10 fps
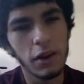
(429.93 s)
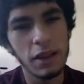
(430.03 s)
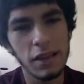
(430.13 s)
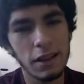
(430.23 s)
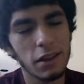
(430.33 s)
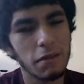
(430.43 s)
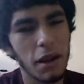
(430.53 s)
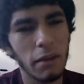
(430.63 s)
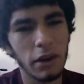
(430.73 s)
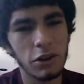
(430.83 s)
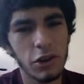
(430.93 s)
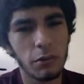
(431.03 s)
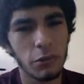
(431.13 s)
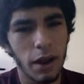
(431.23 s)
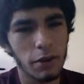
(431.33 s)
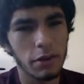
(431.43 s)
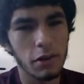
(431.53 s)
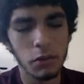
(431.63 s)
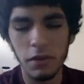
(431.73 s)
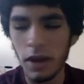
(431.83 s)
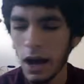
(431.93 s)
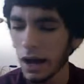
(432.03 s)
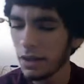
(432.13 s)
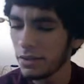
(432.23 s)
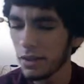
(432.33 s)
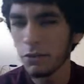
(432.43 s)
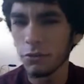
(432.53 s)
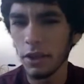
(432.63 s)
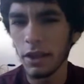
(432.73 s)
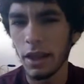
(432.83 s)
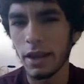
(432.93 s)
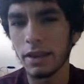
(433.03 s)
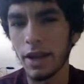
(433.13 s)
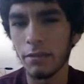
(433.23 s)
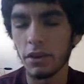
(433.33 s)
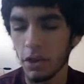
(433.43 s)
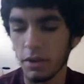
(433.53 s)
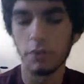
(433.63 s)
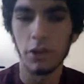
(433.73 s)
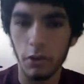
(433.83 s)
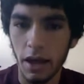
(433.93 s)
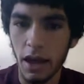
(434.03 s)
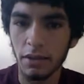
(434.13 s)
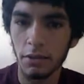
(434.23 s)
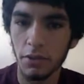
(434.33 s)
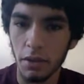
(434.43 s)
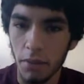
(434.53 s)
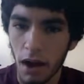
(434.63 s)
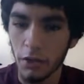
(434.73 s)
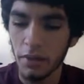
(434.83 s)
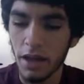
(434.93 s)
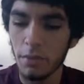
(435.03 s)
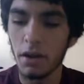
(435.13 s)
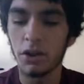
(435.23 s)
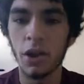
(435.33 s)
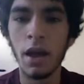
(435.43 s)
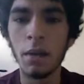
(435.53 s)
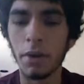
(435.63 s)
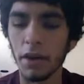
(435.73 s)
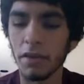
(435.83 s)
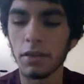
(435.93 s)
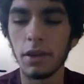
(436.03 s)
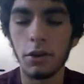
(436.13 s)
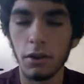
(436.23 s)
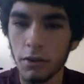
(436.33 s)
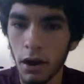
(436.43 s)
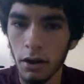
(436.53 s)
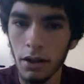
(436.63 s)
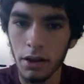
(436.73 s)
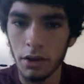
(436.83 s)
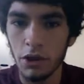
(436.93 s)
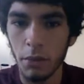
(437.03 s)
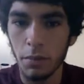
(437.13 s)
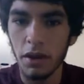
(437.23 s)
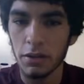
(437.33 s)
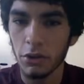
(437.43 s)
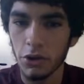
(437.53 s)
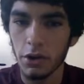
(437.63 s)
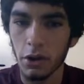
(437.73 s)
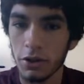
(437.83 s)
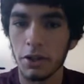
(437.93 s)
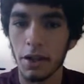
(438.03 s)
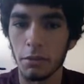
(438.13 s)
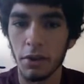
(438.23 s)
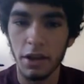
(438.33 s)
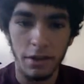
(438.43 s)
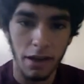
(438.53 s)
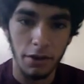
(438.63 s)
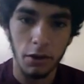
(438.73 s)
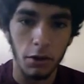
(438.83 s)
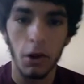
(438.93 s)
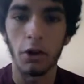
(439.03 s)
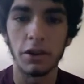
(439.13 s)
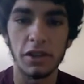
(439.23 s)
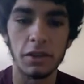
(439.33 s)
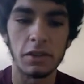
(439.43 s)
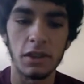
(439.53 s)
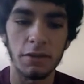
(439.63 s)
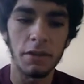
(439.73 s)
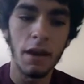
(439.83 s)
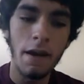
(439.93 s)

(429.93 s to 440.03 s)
you guys like that the vampires jumped around in this movie? I didn't really like it that much. I mean, it was okay. It didn't really bother me that much. But I think that they could have cut a lot of the jumping, because I'm sure it cost a lot of money to have, like, all the harnesses and stuff.